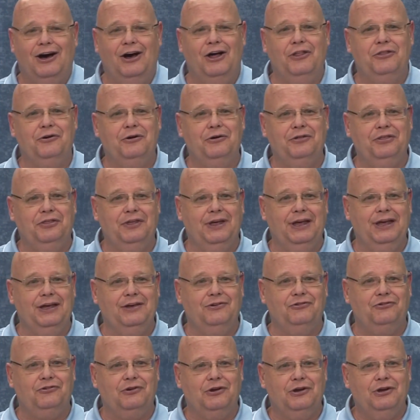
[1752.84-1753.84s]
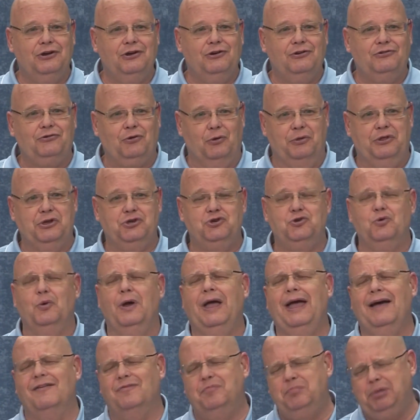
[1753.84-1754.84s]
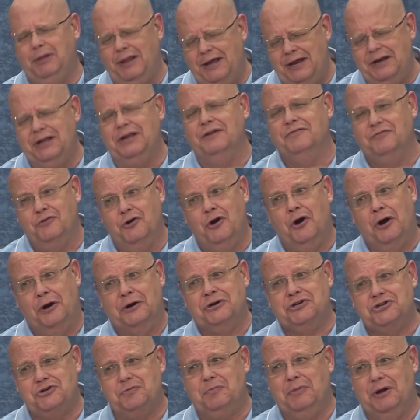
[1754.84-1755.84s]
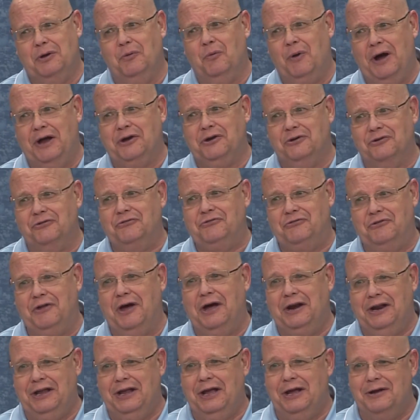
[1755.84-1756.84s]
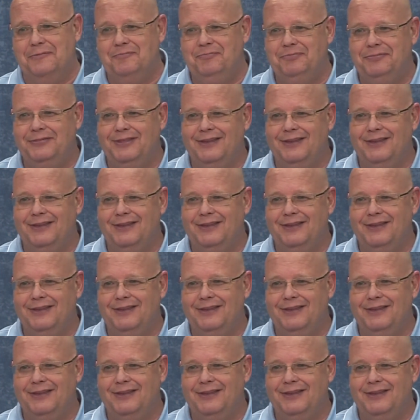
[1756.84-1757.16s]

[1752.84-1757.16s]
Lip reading: other things so that you have plenty of nourishment while you're studying.